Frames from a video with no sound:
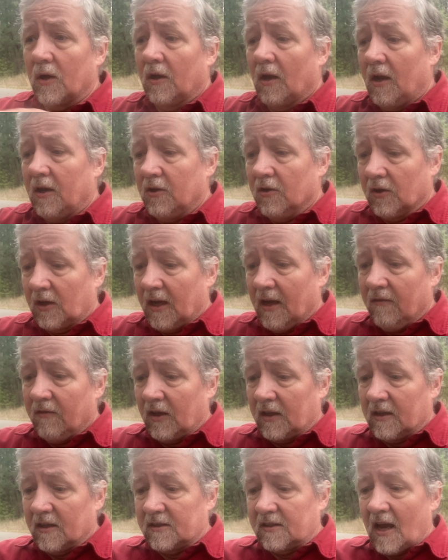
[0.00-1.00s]
and you're
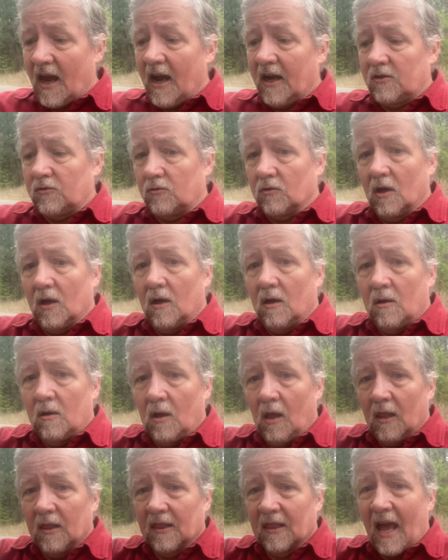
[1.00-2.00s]
giving this extra
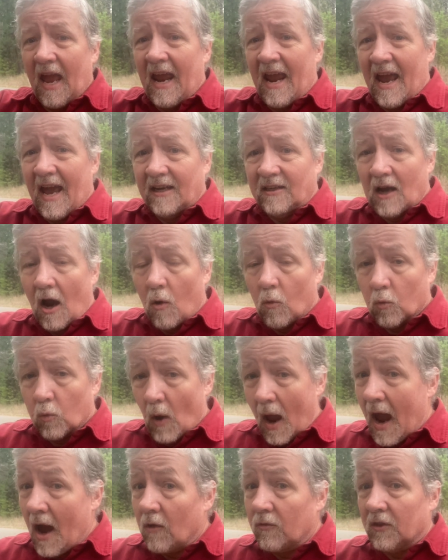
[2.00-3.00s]
land
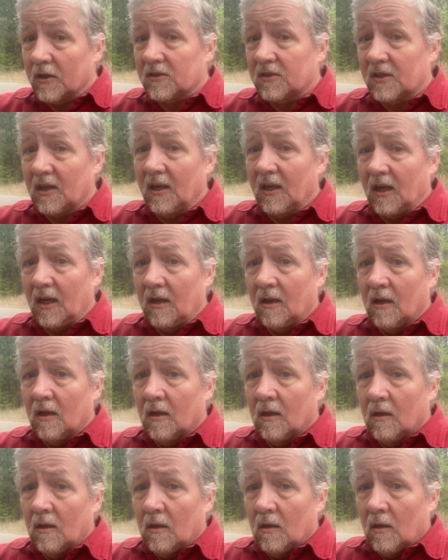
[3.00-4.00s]
around the city
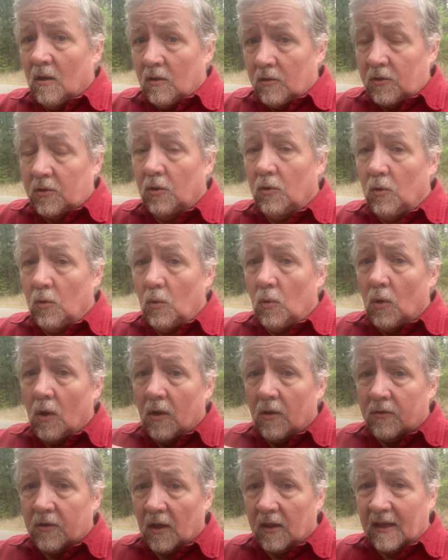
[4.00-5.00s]
to
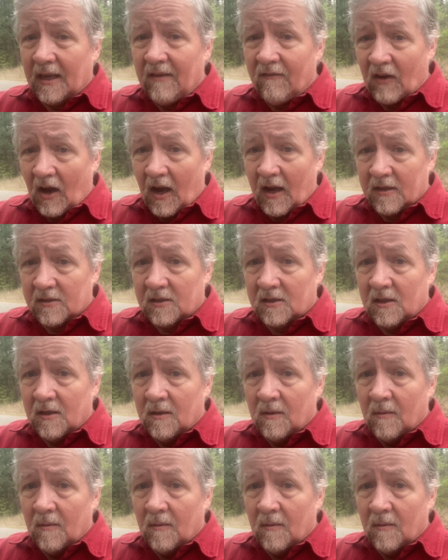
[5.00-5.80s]
the Levites.